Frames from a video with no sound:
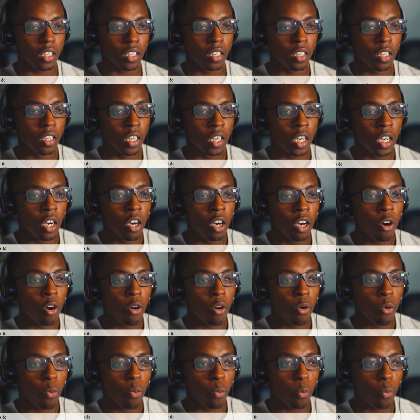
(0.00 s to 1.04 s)
When I
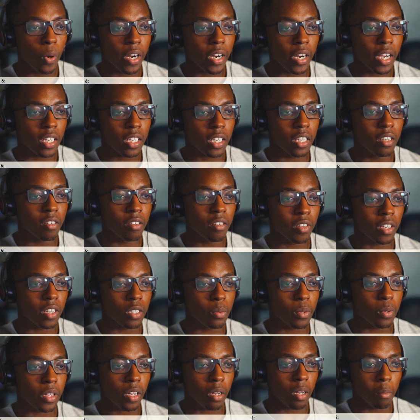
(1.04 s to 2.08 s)
interface with a computer, I
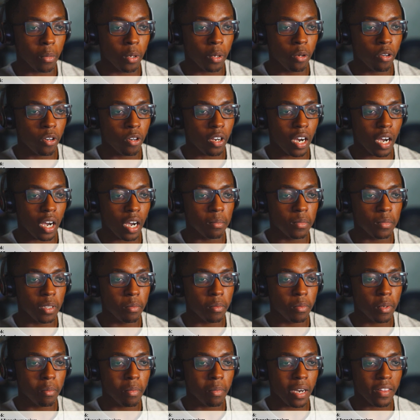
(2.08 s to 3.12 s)
am limited by the
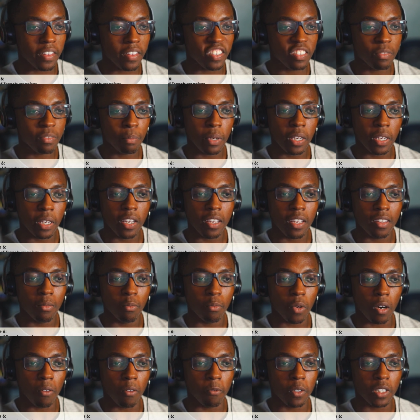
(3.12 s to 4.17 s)
speed of which I can
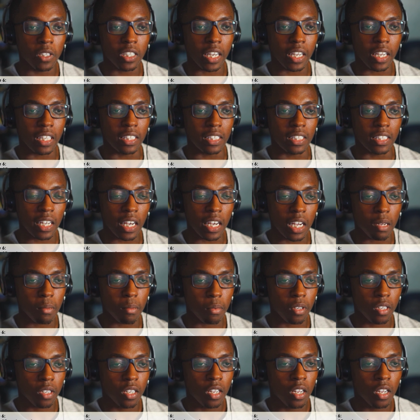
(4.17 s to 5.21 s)
type.
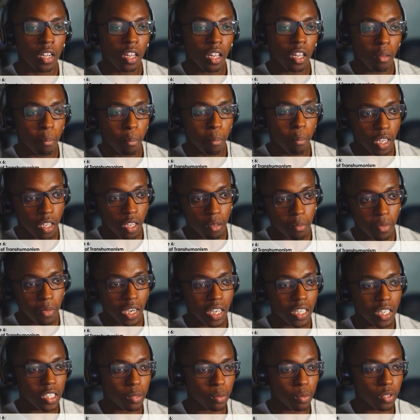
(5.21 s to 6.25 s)
BMIs will change all
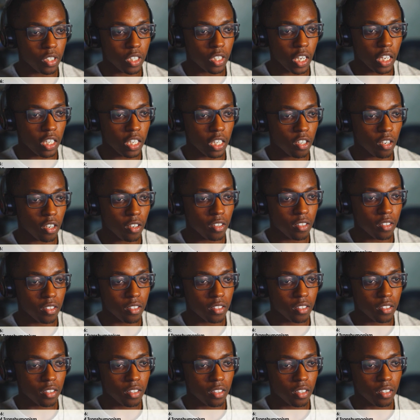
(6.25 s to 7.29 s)
of this to
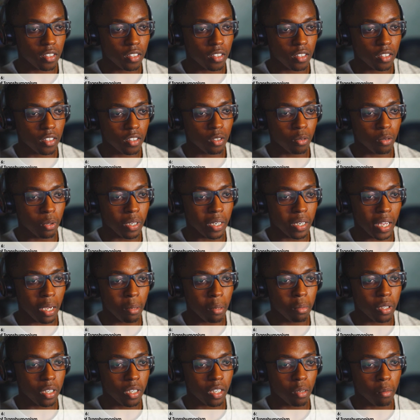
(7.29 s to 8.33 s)
enabling
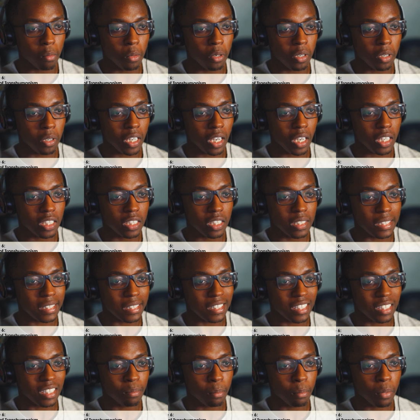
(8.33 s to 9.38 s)
communication at the speed of
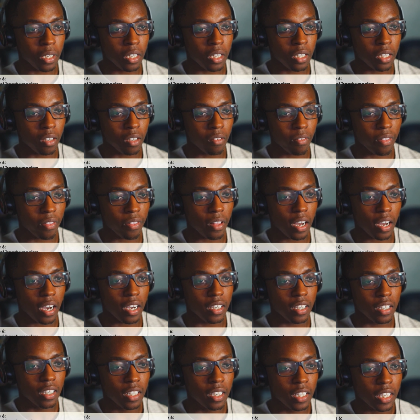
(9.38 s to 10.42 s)
thought in its
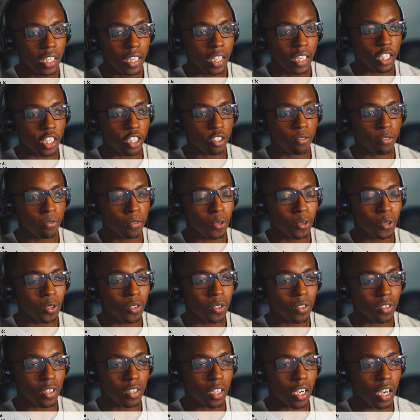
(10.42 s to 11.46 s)
full,
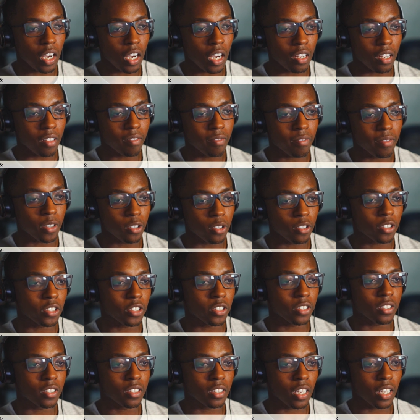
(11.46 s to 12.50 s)
unfiltered state. Mark
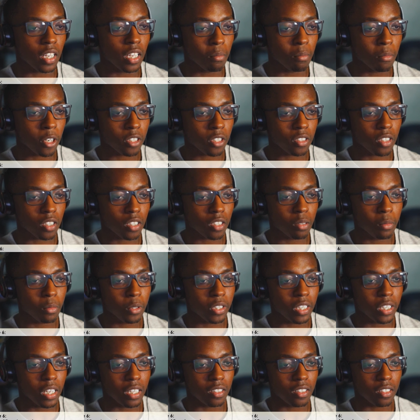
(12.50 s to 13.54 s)
Zuckerberg has described